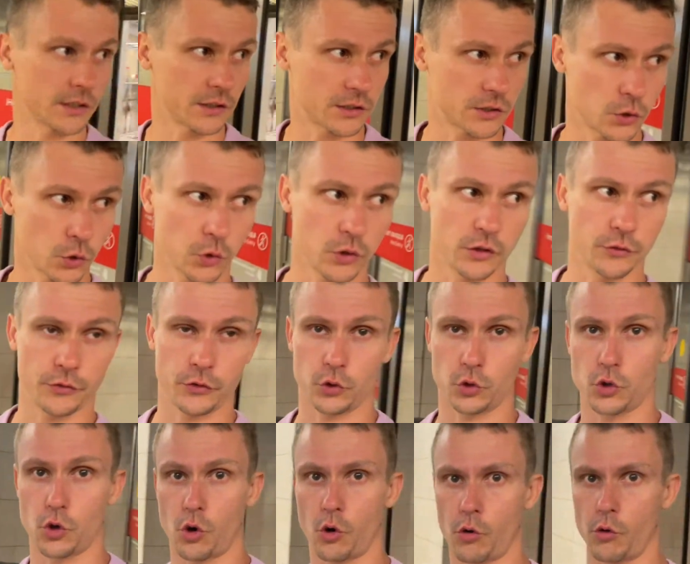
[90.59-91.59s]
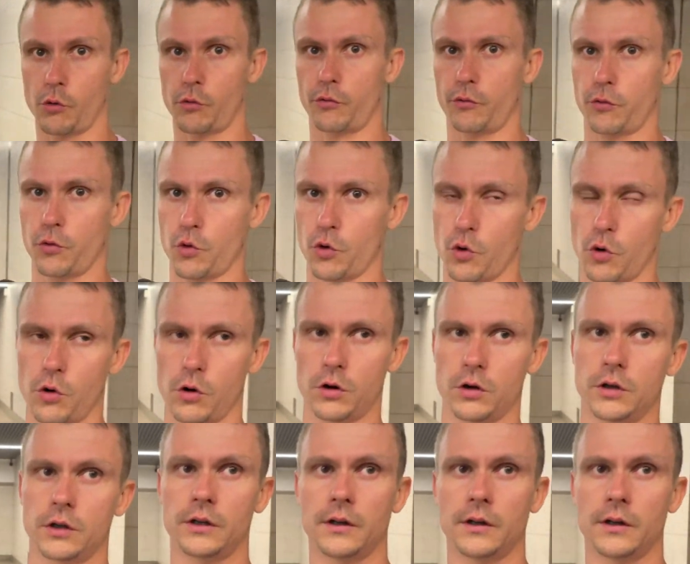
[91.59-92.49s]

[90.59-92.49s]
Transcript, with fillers: so if you go for